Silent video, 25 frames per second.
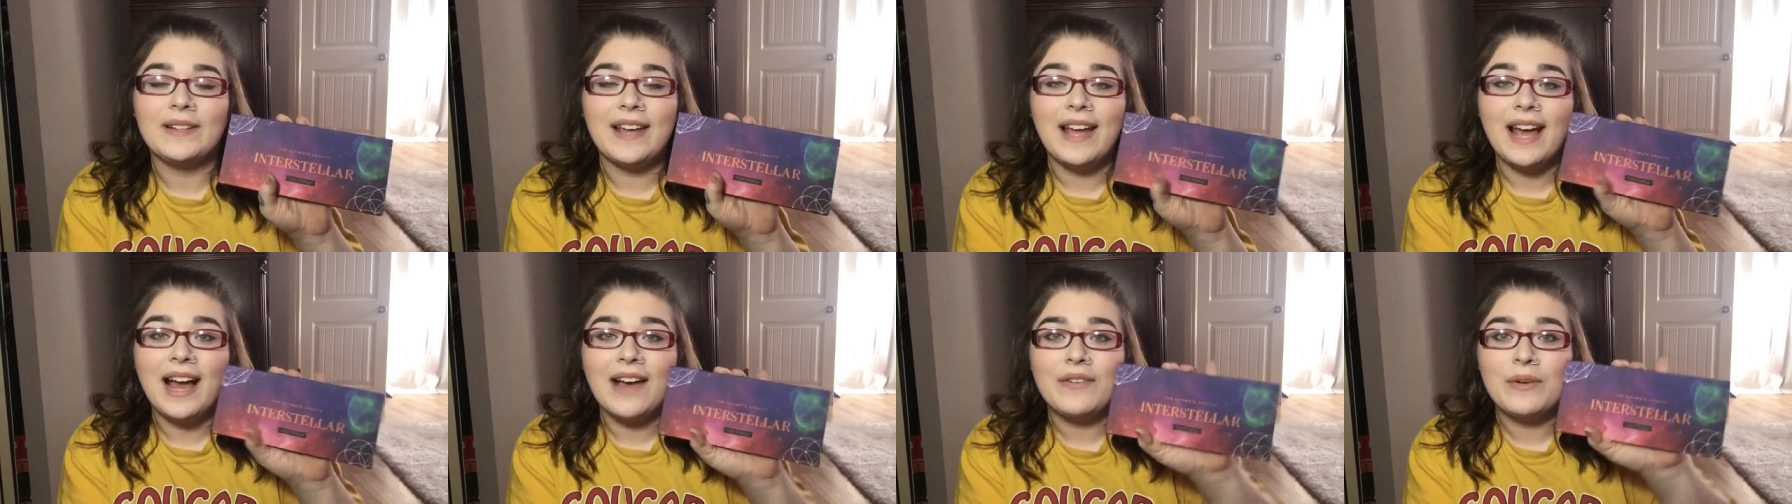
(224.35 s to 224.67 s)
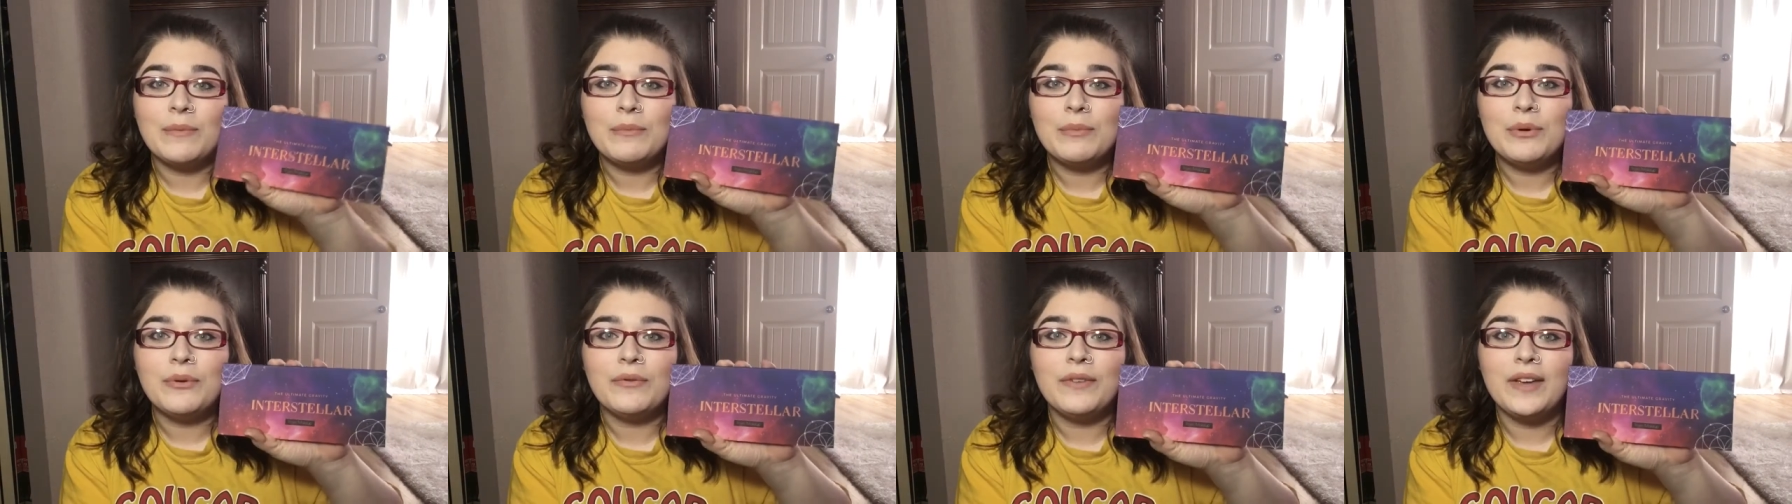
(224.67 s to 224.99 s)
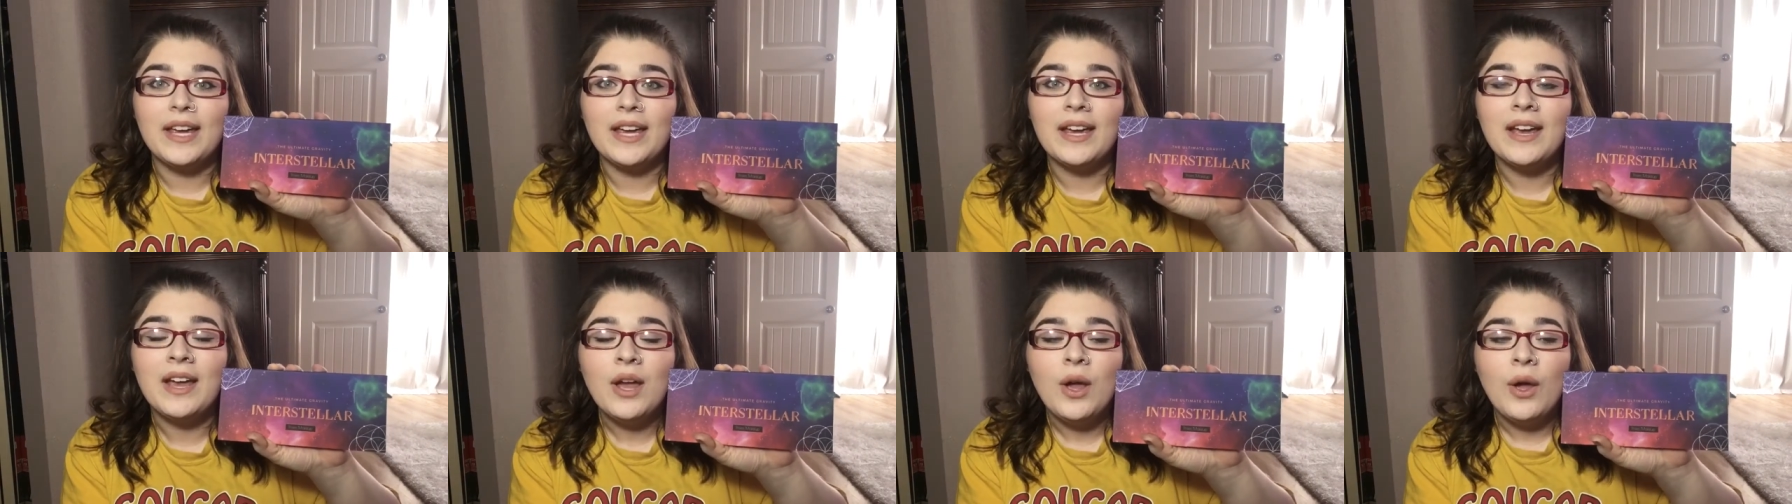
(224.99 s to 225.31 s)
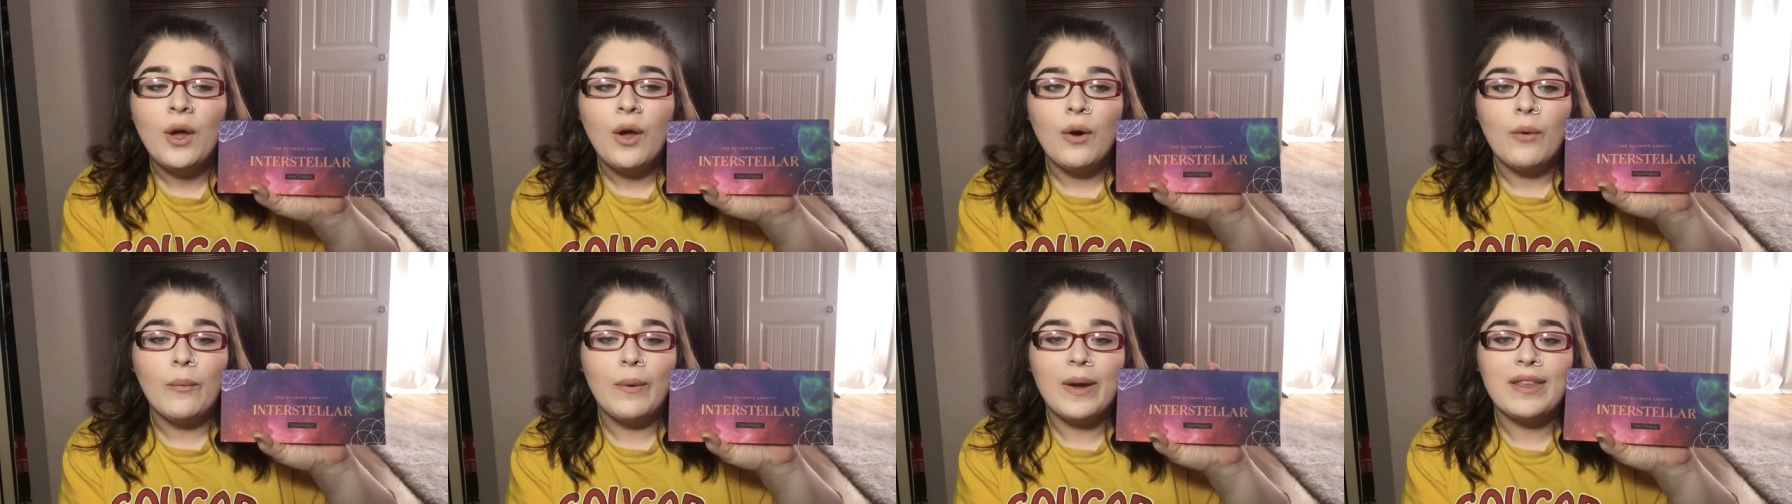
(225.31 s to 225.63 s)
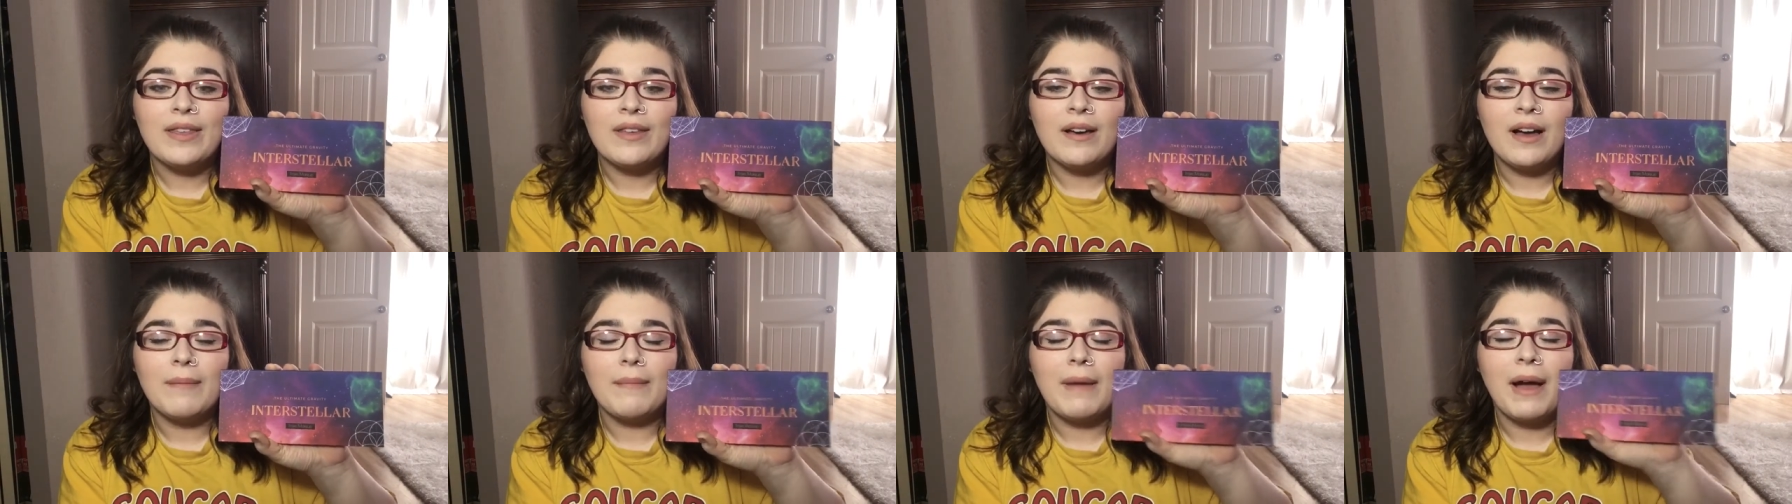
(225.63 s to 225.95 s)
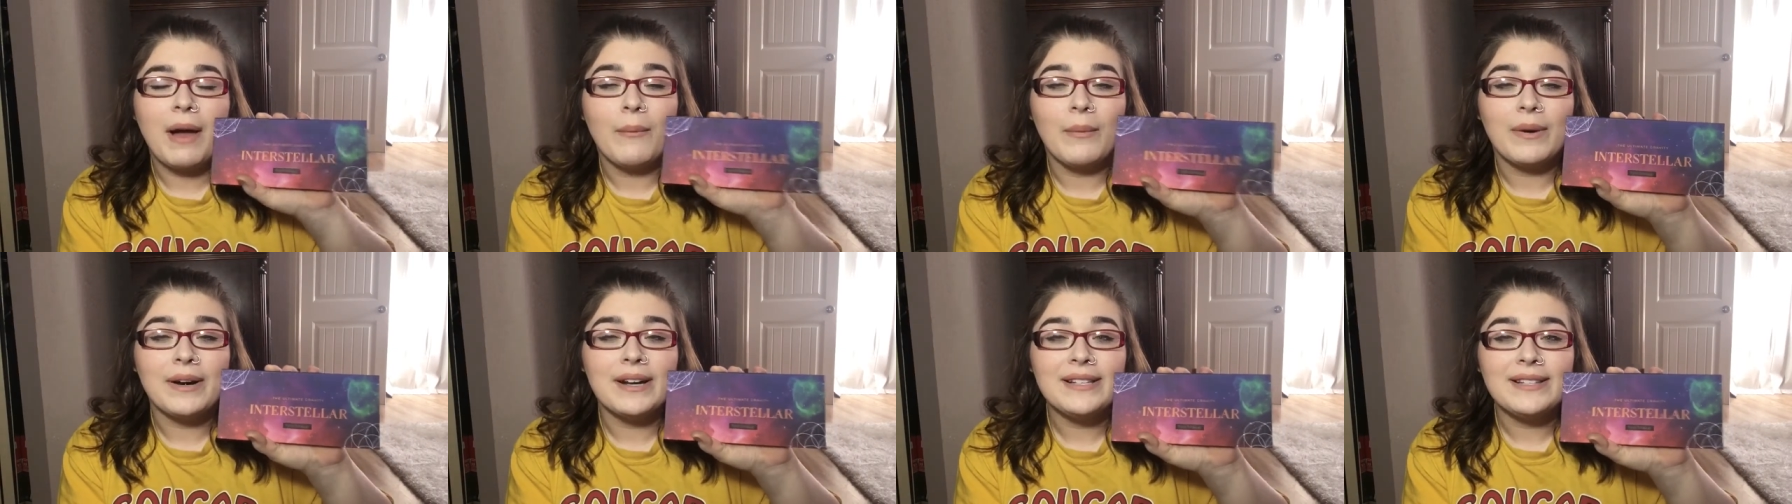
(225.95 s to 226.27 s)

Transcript: They have a movie with, I want